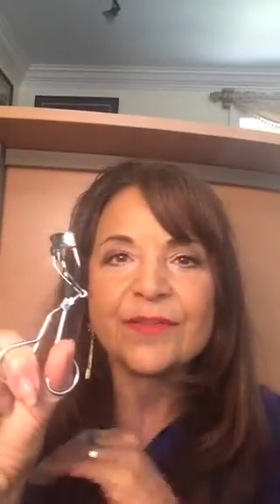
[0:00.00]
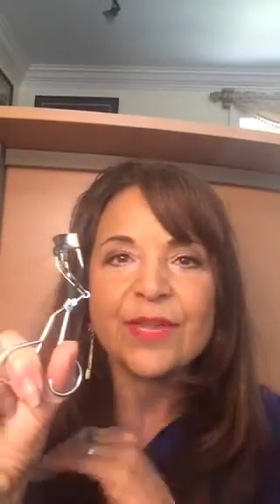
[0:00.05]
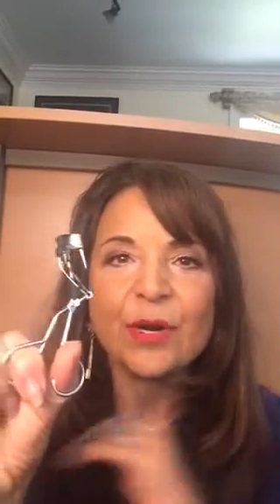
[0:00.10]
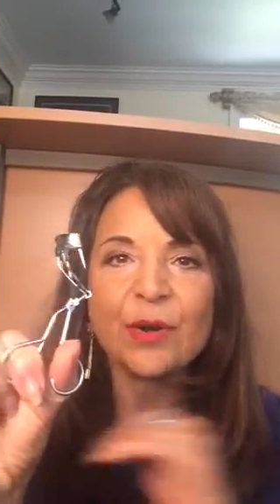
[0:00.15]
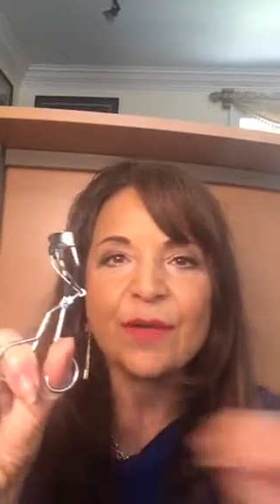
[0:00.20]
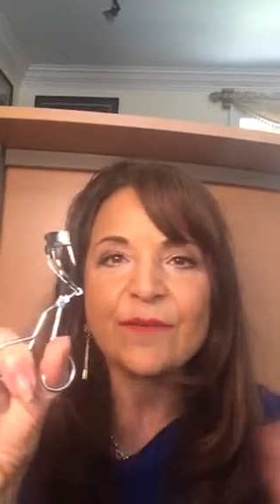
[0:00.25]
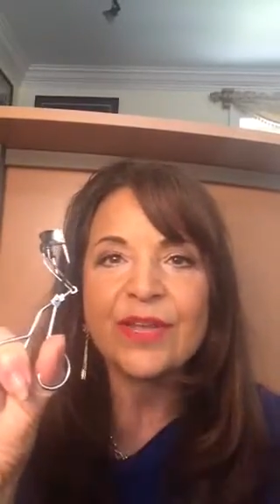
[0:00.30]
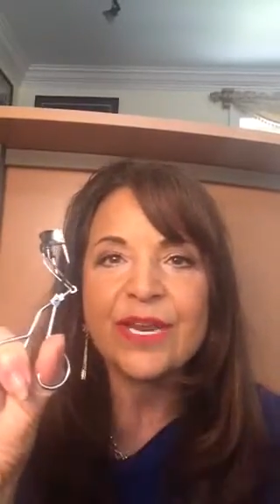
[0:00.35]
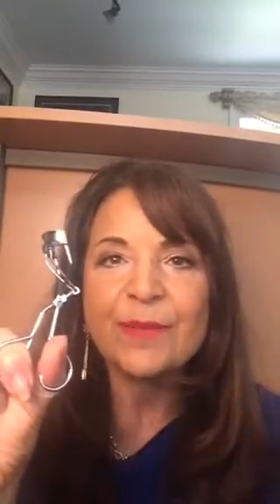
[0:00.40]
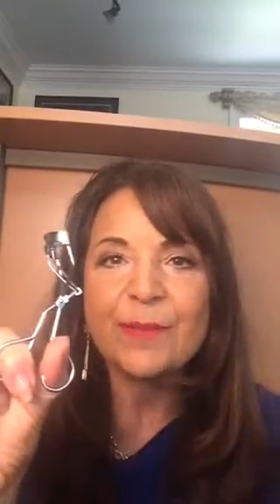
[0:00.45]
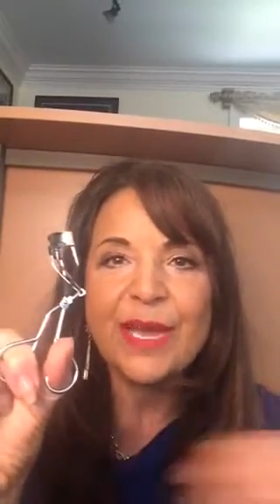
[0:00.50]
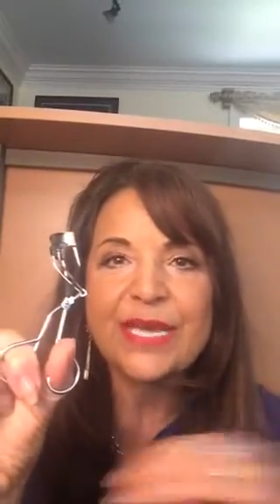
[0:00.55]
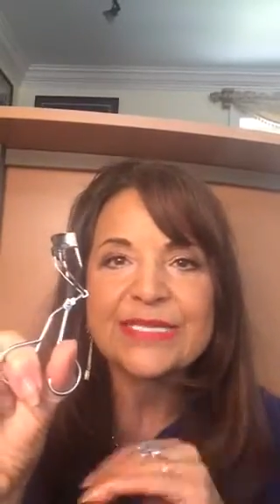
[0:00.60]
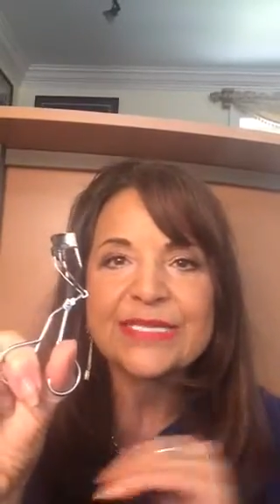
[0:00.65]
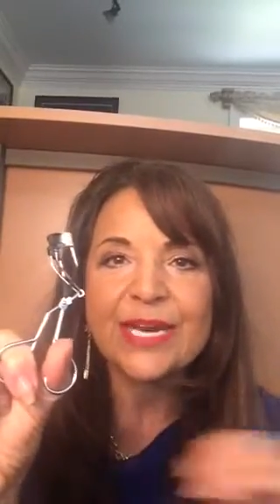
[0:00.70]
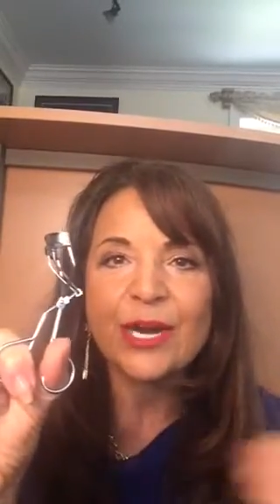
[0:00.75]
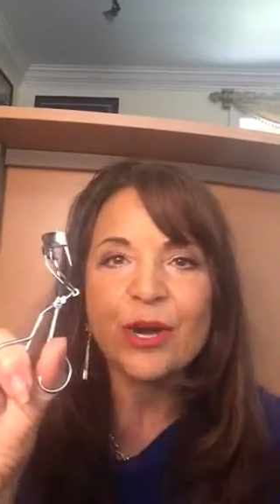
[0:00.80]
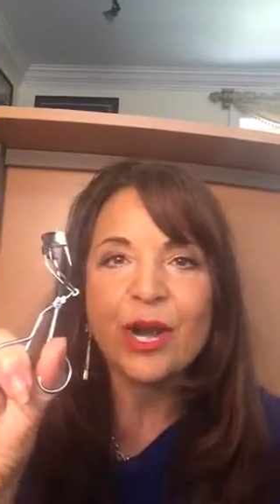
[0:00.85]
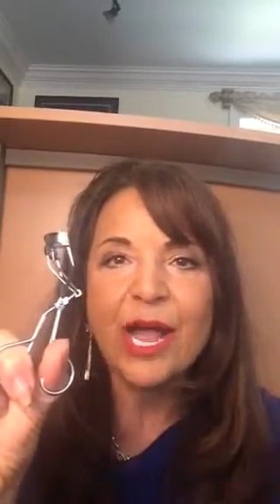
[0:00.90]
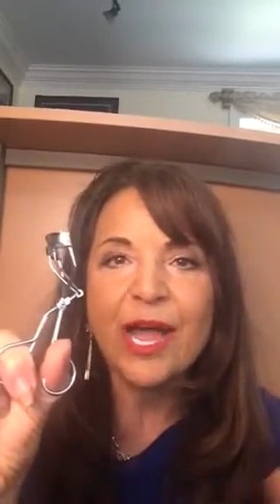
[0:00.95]
don't have any
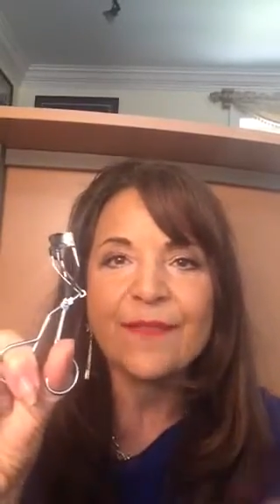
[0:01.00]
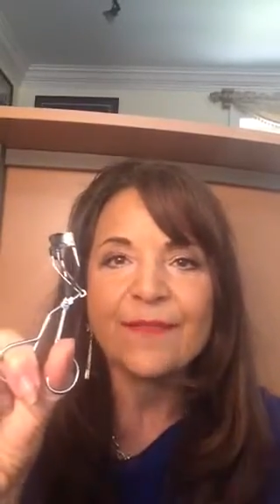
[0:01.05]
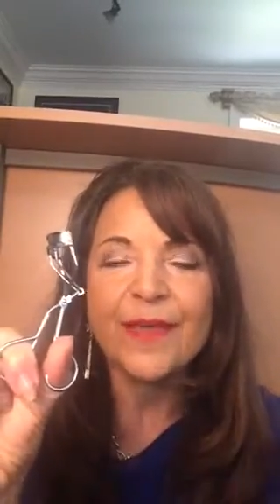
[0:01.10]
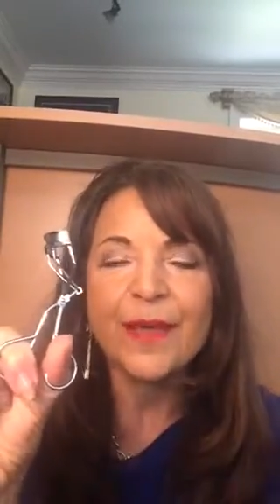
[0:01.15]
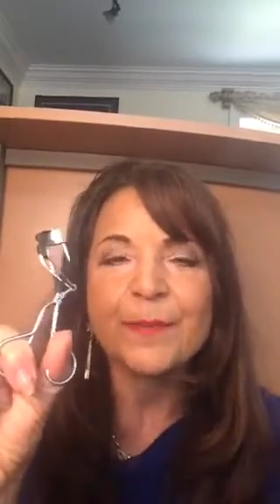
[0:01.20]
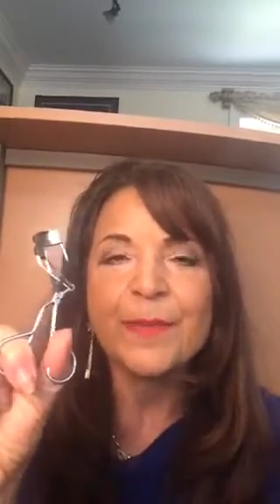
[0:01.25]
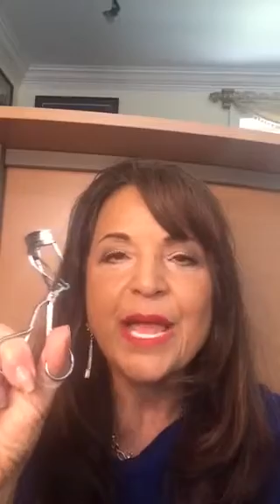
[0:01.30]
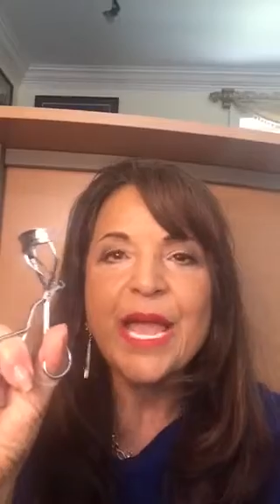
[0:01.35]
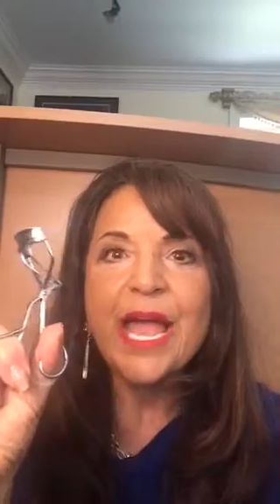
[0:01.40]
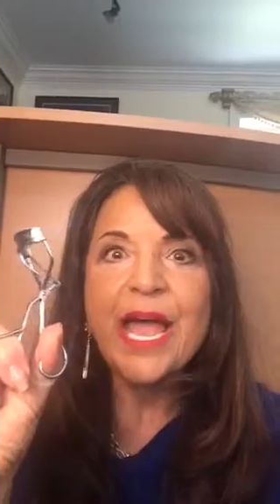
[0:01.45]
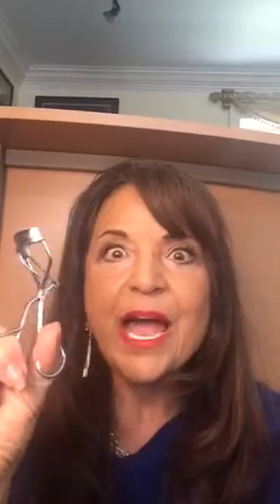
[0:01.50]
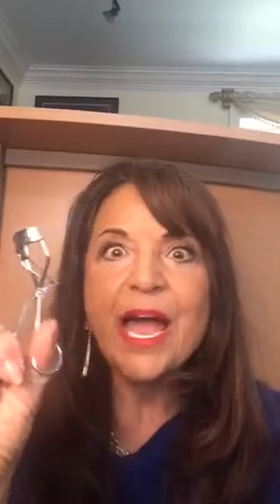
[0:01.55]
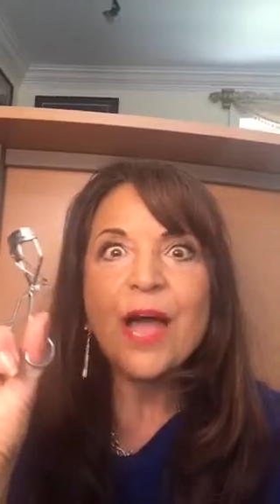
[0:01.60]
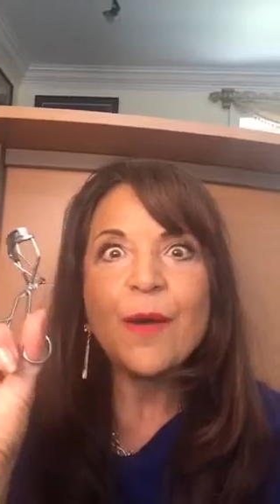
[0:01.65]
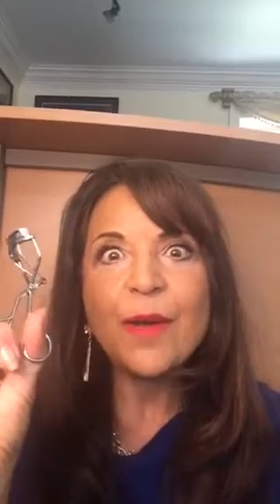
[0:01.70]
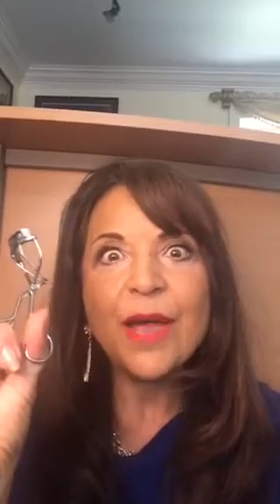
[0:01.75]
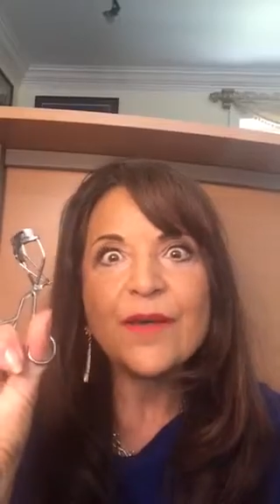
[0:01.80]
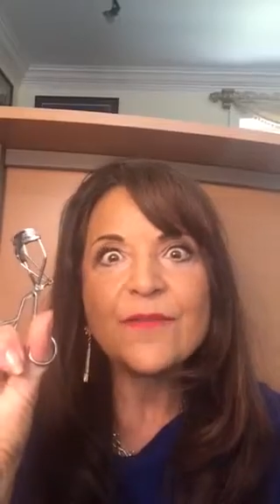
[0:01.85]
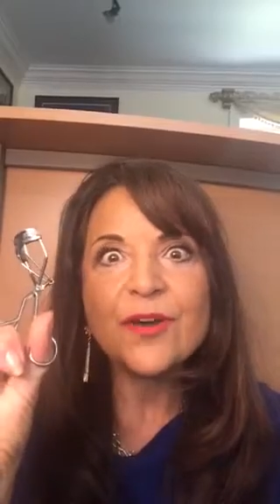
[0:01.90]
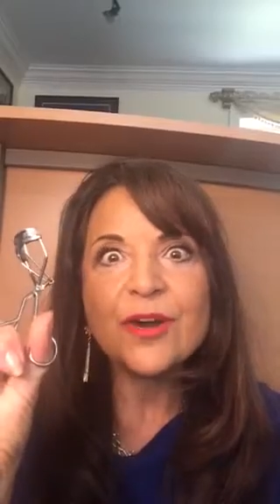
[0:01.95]
mascara on them.
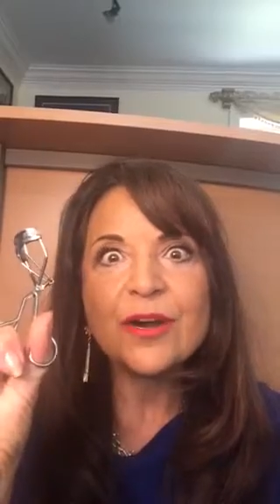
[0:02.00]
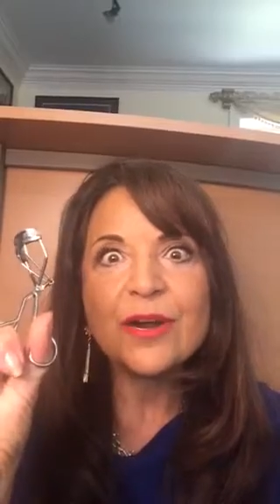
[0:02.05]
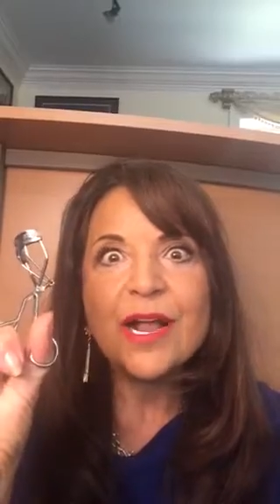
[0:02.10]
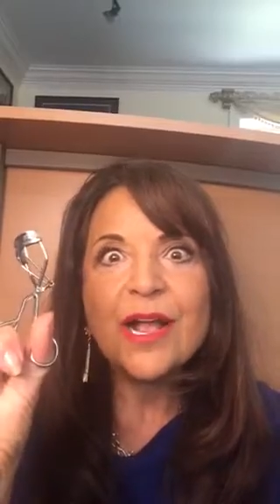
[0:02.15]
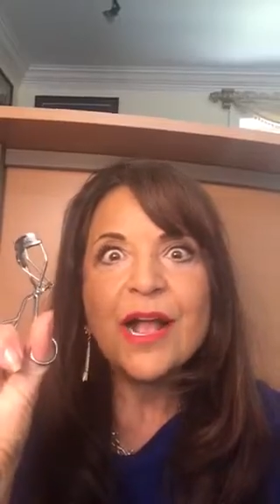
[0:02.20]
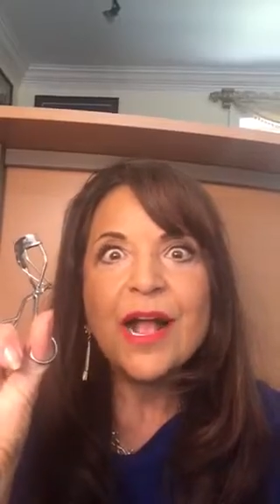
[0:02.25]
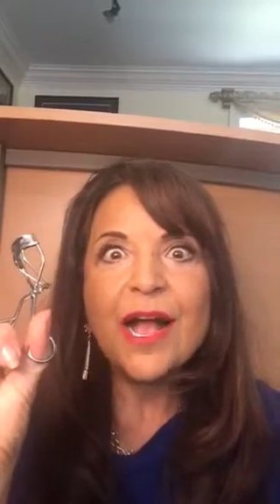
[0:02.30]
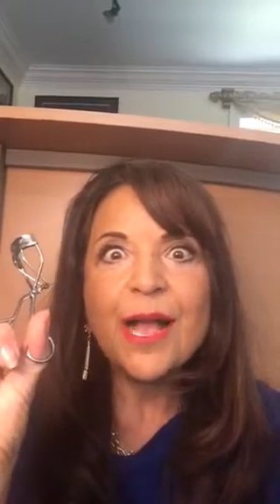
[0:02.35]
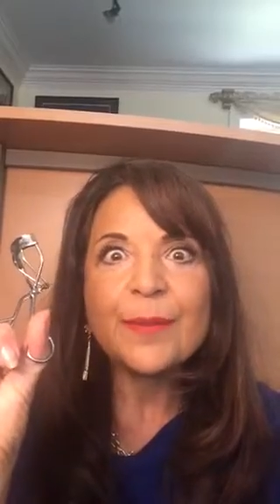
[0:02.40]
However,